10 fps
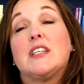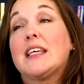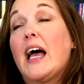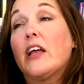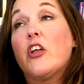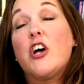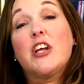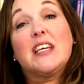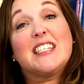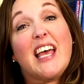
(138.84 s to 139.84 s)
The
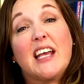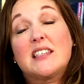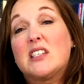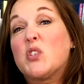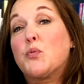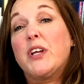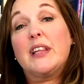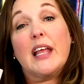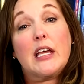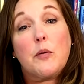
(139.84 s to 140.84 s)
dialogue and text is
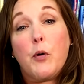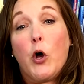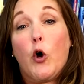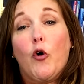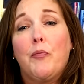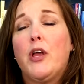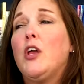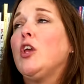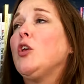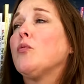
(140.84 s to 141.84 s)
written like a poem.
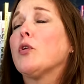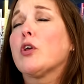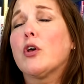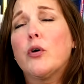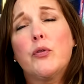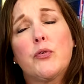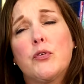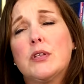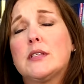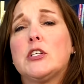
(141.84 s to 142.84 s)
You will go
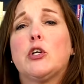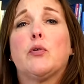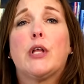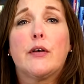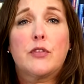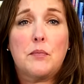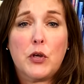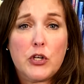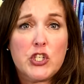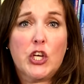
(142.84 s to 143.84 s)
through this and you'll love the
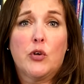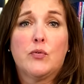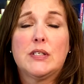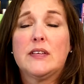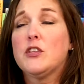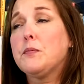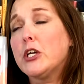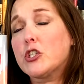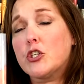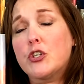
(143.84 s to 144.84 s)
muted tones of the
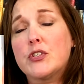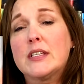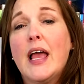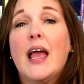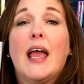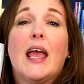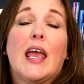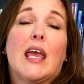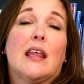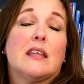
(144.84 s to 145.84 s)
pictures
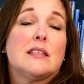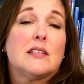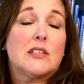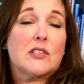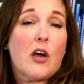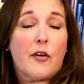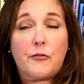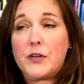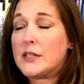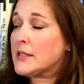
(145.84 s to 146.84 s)
and the
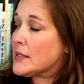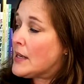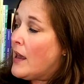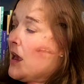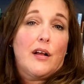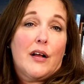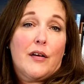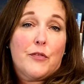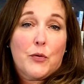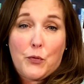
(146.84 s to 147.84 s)
softness
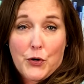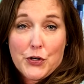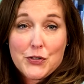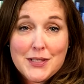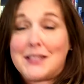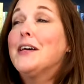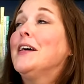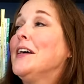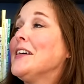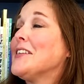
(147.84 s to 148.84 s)
of the words.
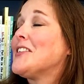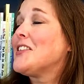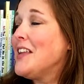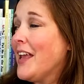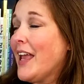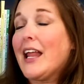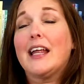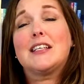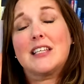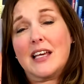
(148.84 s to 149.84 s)
And
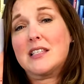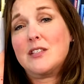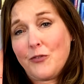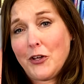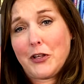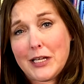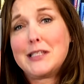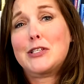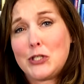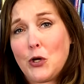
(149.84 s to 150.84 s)
it does feel
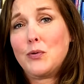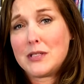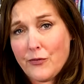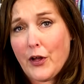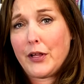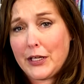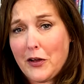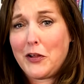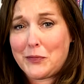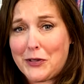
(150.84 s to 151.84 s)
like snow is
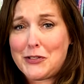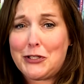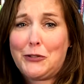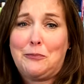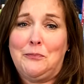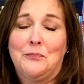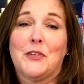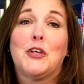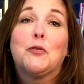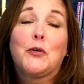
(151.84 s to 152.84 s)
falling all around you.
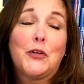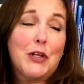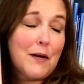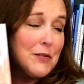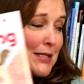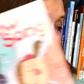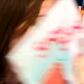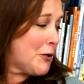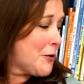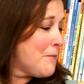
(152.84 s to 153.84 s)
You will love this
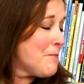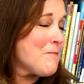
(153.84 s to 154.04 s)
book.